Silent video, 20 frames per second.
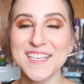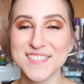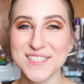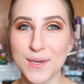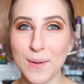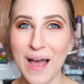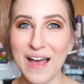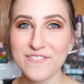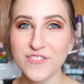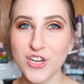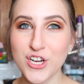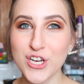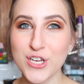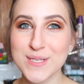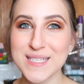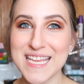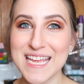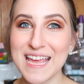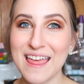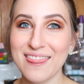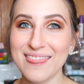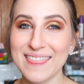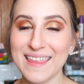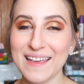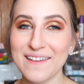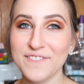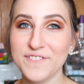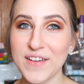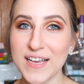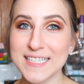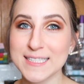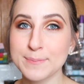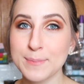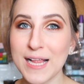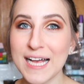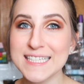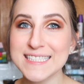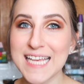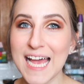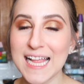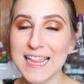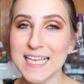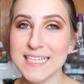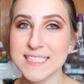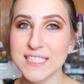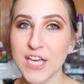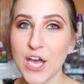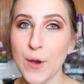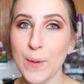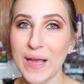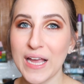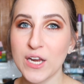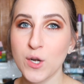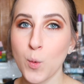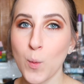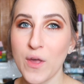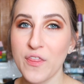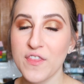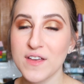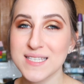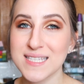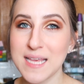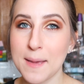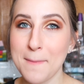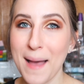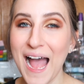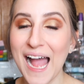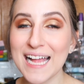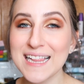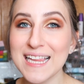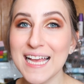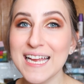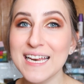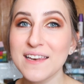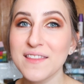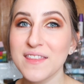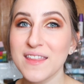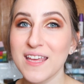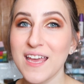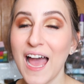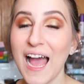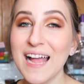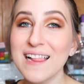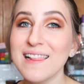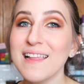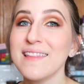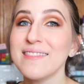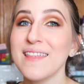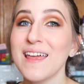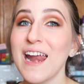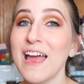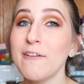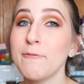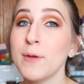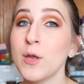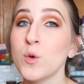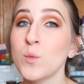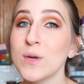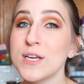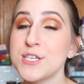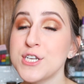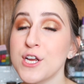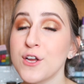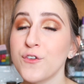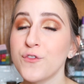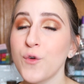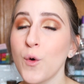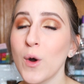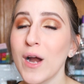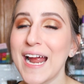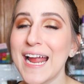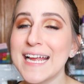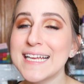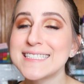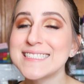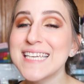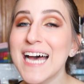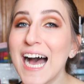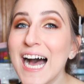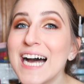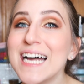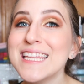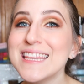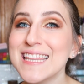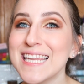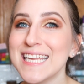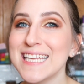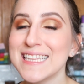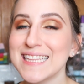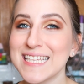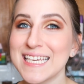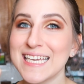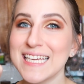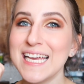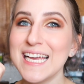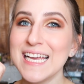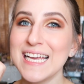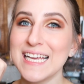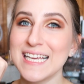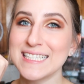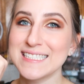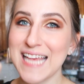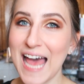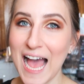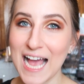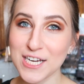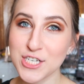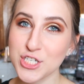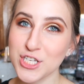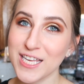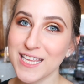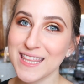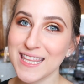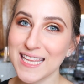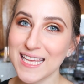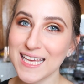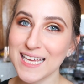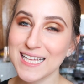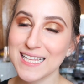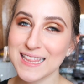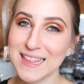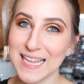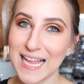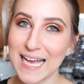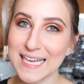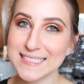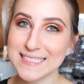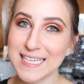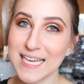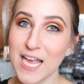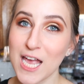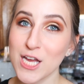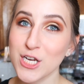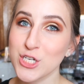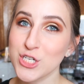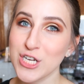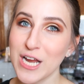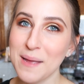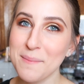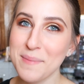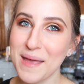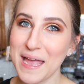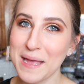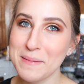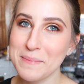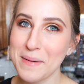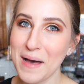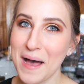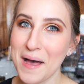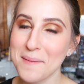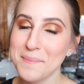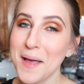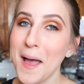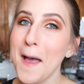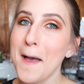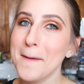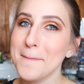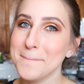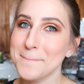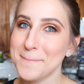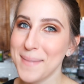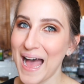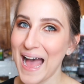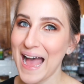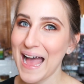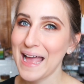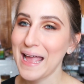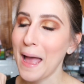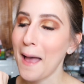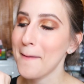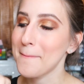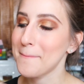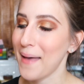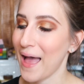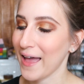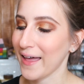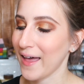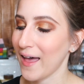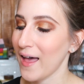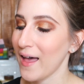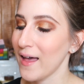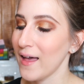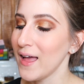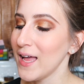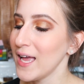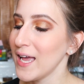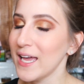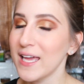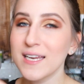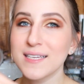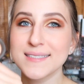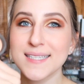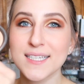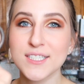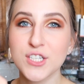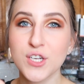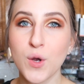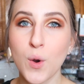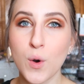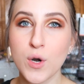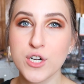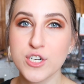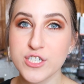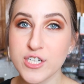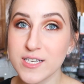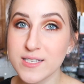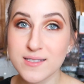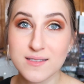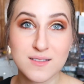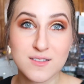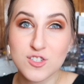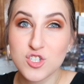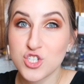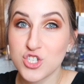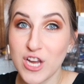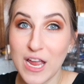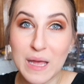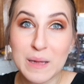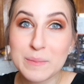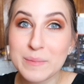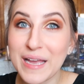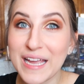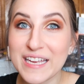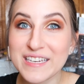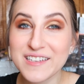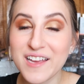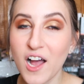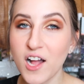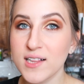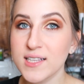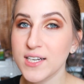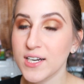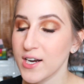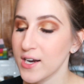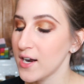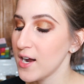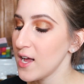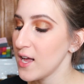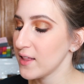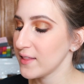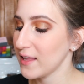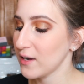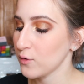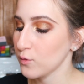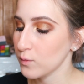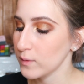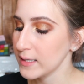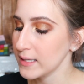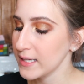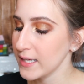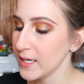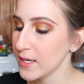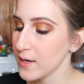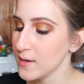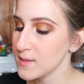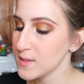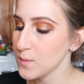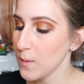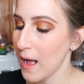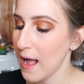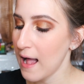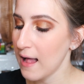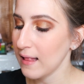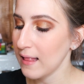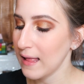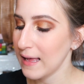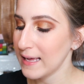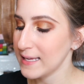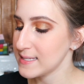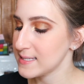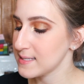So after using the Fix Plus, I like to go in with some highlight. The highlight that I've been reaching for a ton lately is actually the classic Champagne Pop by Becca. It is such a gorgeous champagne color that really goes well.